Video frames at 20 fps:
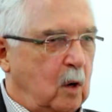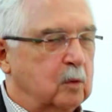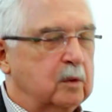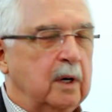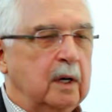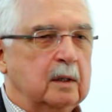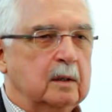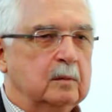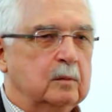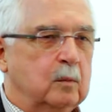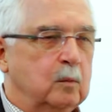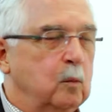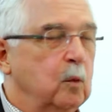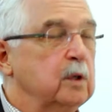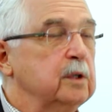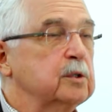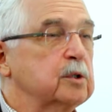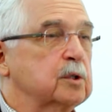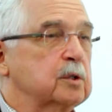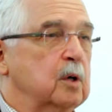Okay,
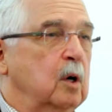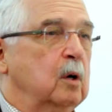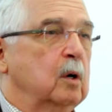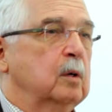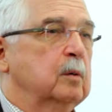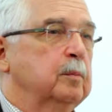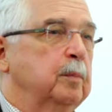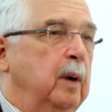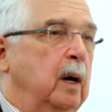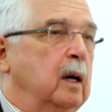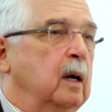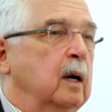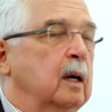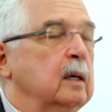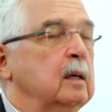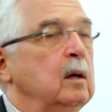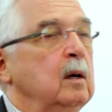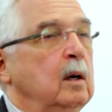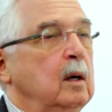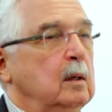we start
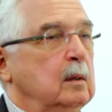by,